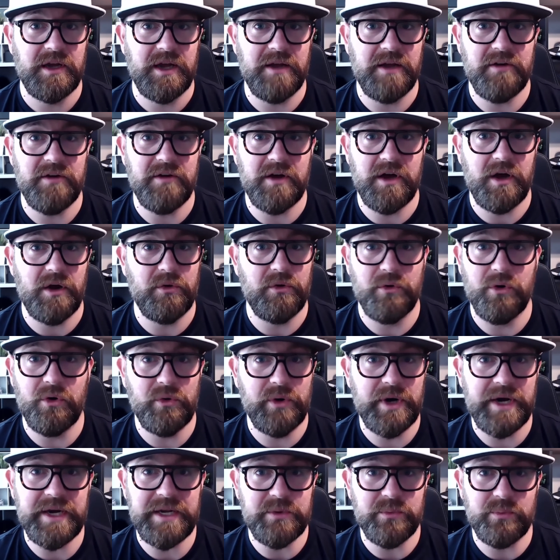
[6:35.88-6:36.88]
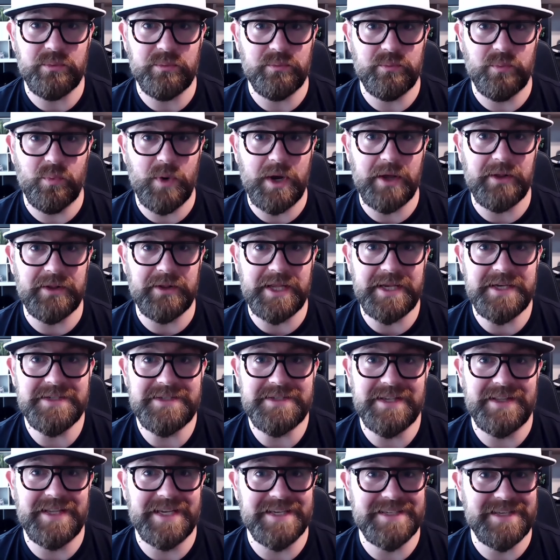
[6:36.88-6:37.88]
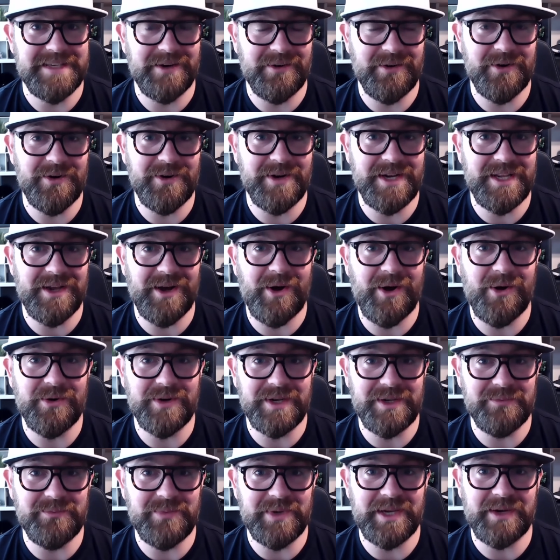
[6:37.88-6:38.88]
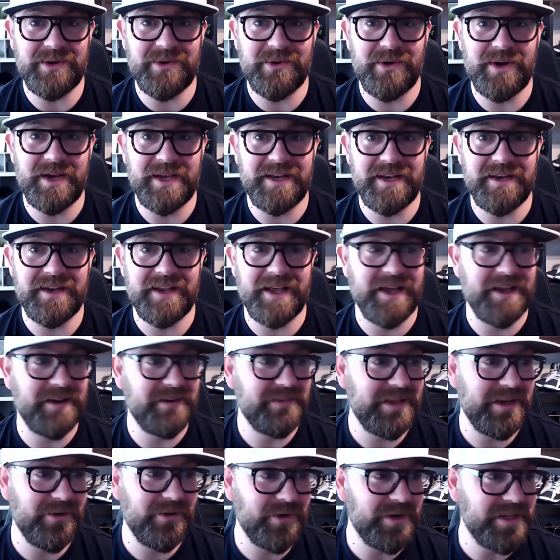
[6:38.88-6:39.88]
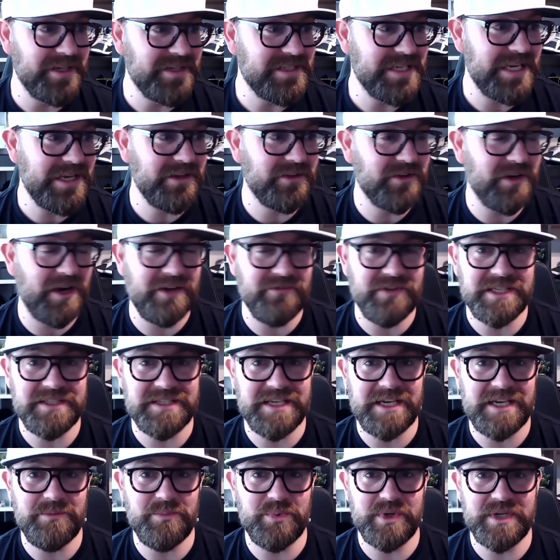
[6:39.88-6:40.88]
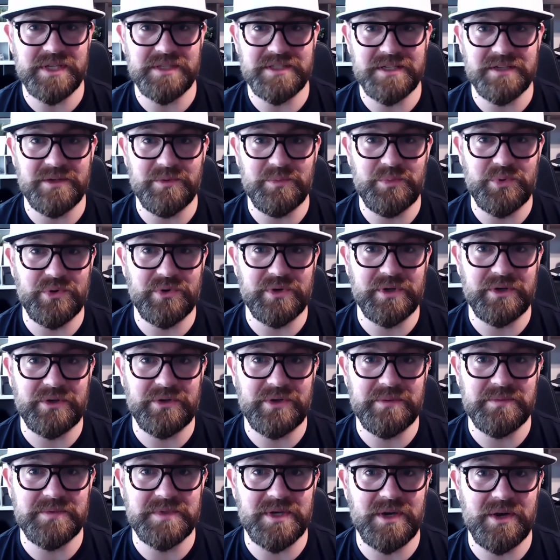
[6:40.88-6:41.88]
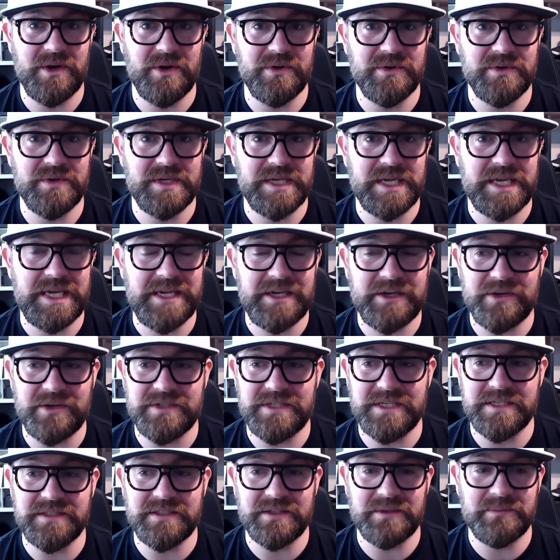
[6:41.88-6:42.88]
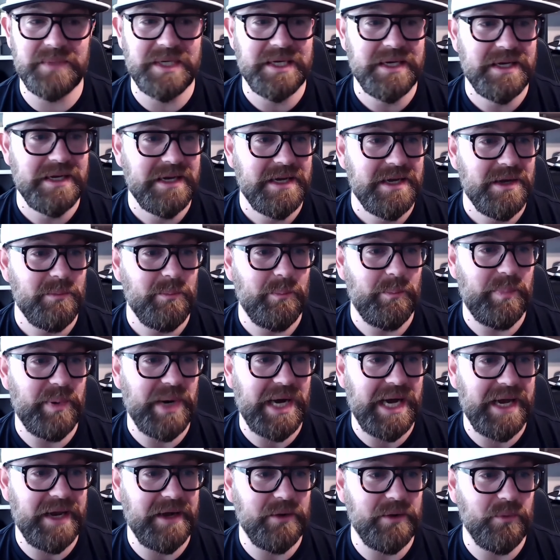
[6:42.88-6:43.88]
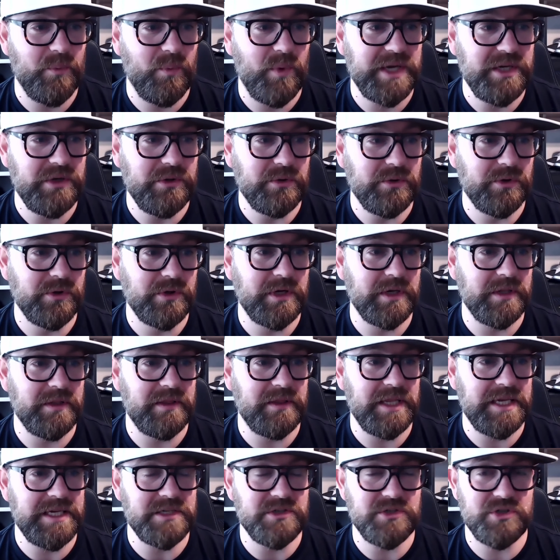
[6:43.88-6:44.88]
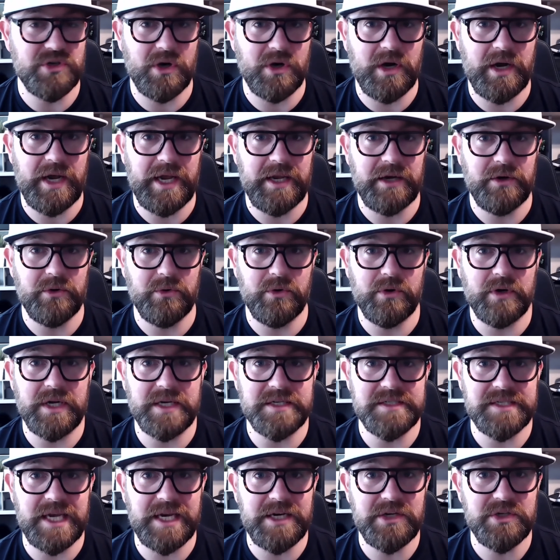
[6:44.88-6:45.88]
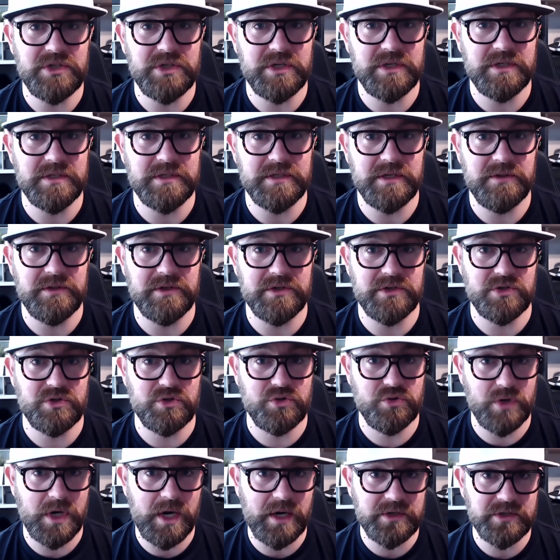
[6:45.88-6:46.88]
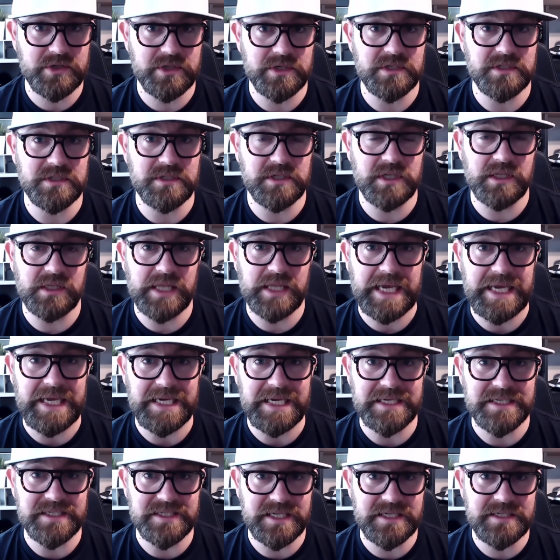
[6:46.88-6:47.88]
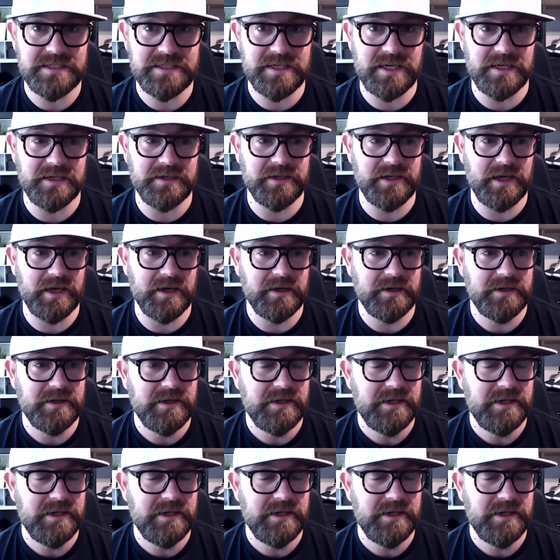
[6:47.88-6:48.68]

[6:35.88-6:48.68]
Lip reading: are already well into this. They're already holding Bitcoin, and they're already diving deeper into the broader crypto ecosystem. But when you look at these giant organizations and the structures that they exist under,